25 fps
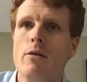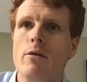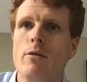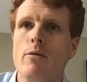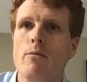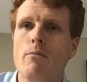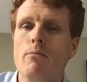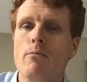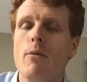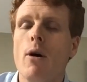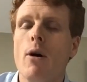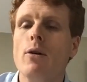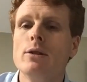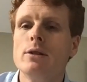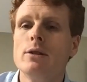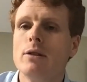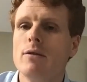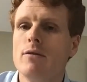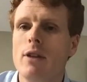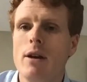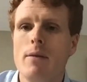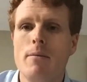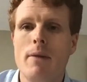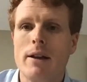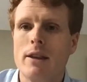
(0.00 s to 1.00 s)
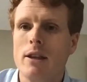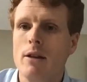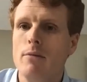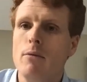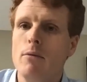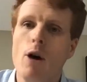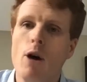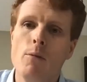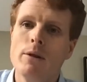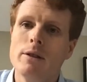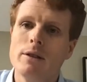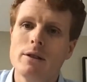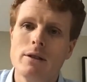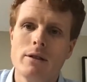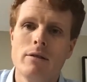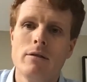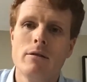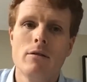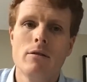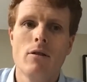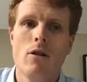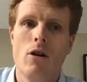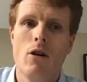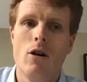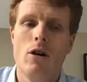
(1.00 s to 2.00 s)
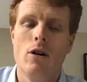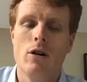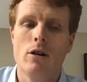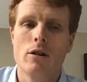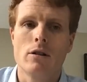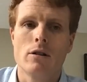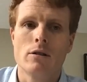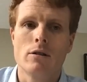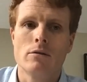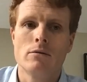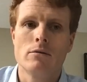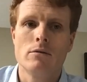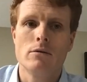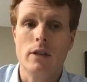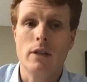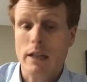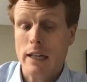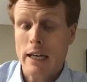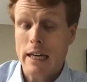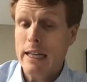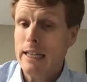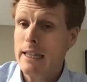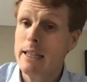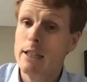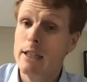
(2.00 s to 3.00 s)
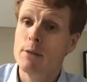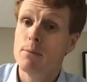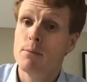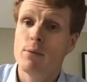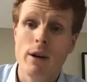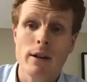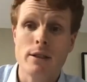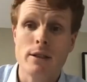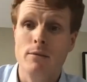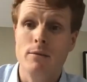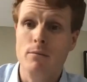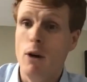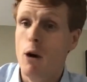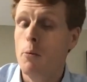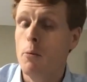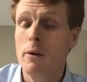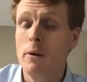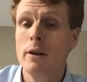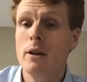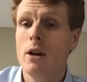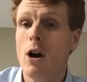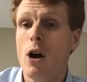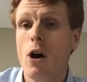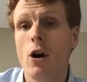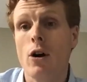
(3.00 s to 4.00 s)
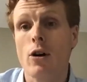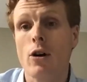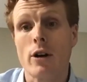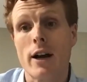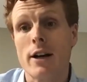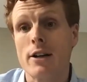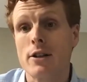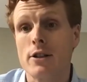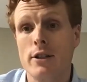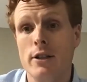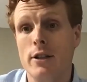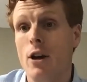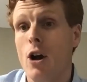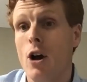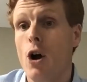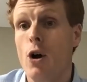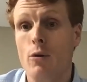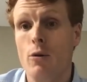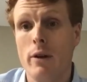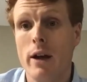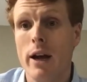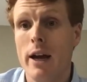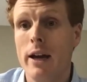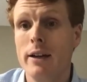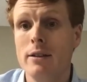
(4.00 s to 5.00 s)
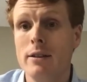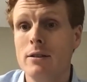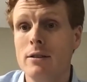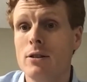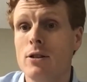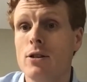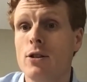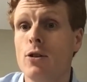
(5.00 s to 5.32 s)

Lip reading: most of them at the moment are, like in this present moment, are actually okay.